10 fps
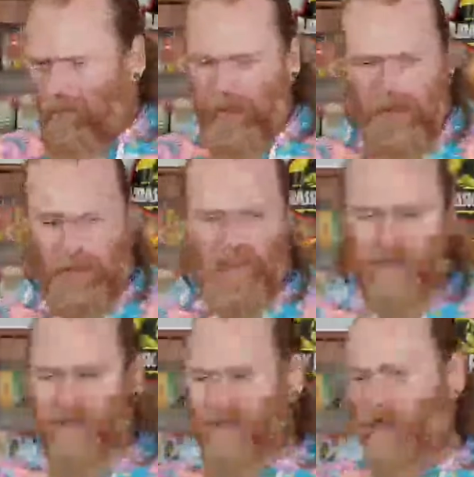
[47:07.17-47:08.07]
But
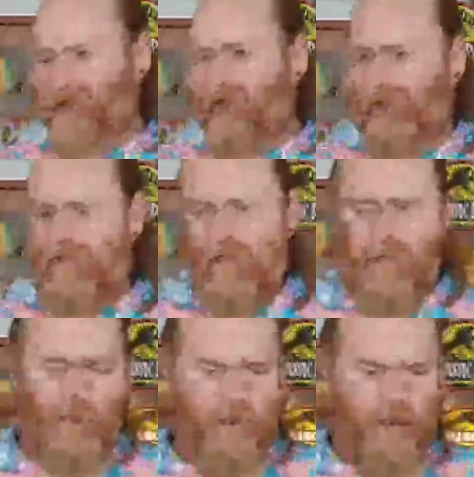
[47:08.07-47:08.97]
the taste is still
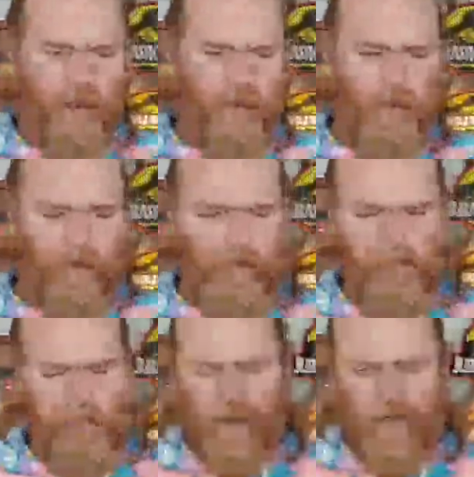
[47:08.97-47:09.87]
in my mouth, and
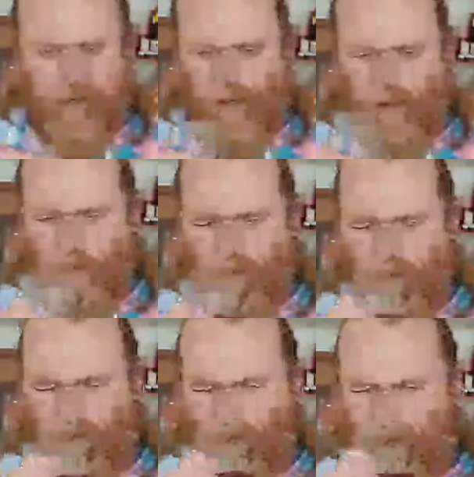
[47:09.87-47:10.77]
that's not
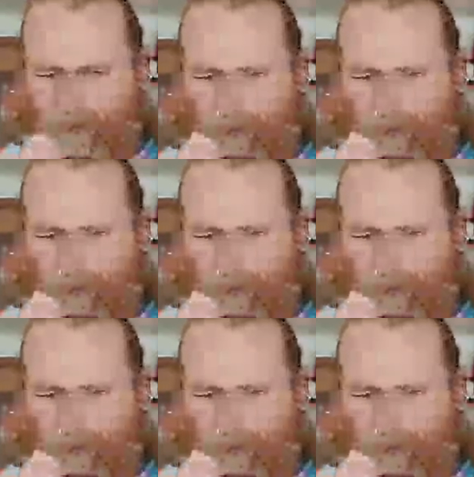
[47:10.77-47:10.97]
good.